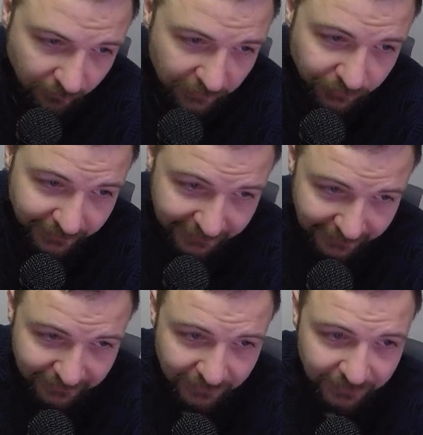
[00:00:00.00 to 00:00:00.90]
So
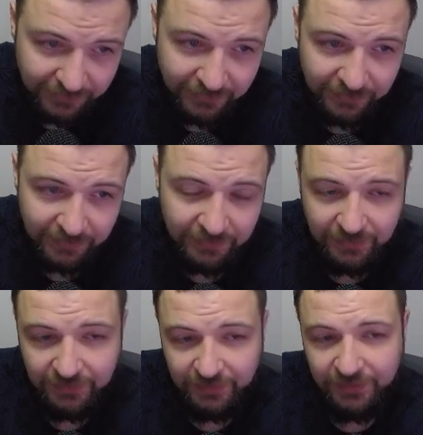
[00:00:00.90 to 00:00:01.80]
these are the
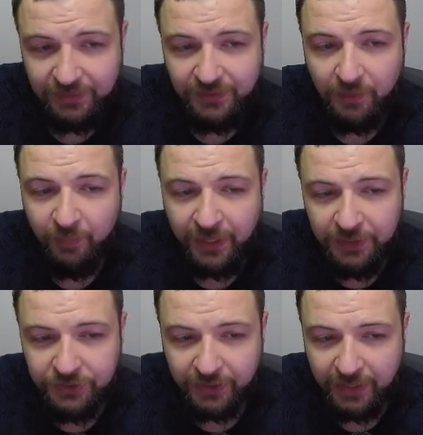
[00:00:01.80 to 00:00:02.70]

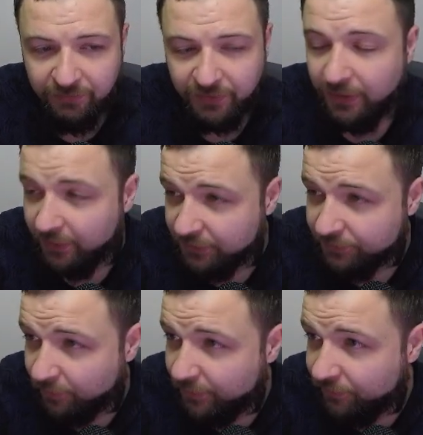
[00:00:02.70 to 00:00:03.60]
major heavy hitters
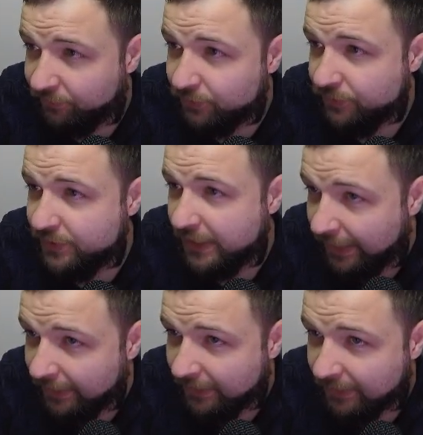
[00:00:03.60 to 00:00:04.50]
for me for
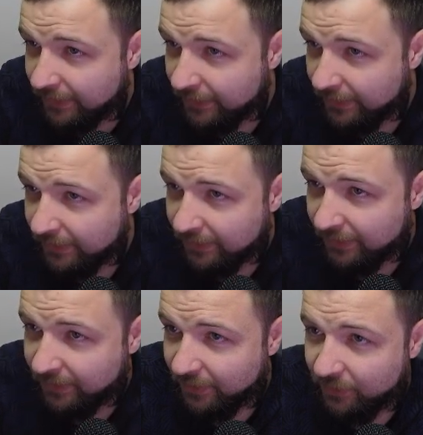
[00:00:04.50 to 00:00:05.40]
today.
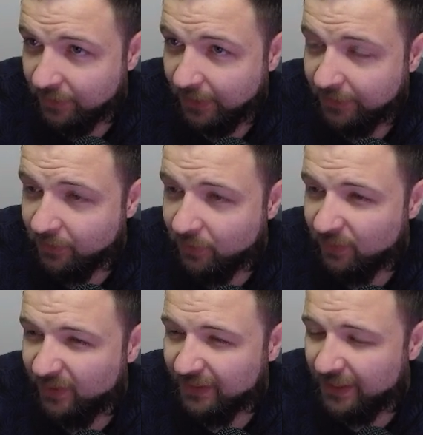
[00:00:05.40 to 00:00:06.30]
I
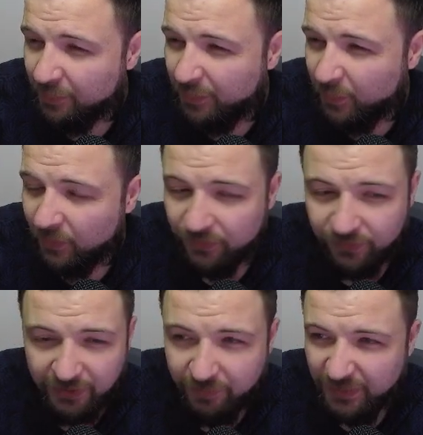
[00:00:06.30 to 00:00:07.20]
know a lot of people in
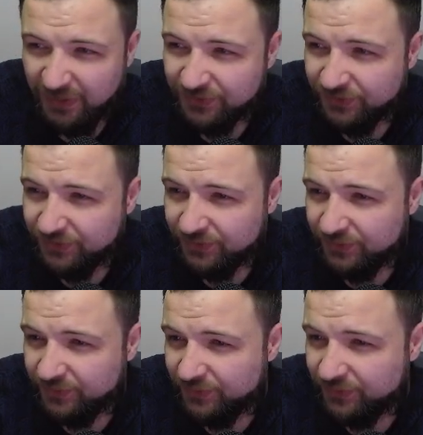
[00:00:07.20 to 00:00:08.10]
REVB,
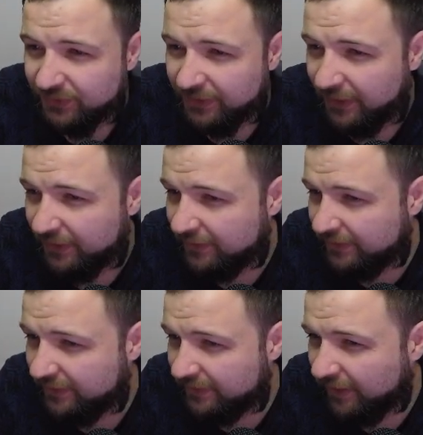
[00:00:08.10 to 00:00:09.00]
they
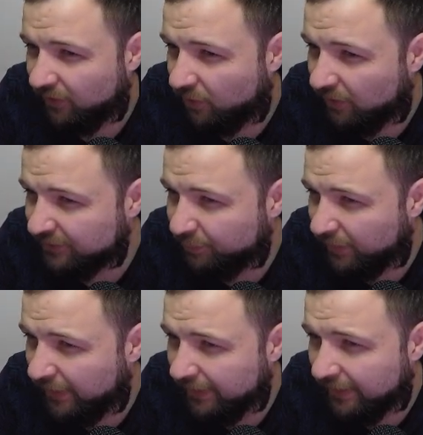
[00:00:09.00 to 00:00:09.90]
lost
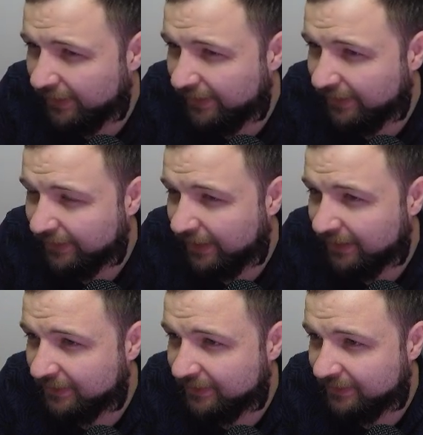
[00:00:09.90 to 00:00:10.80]
money. I think that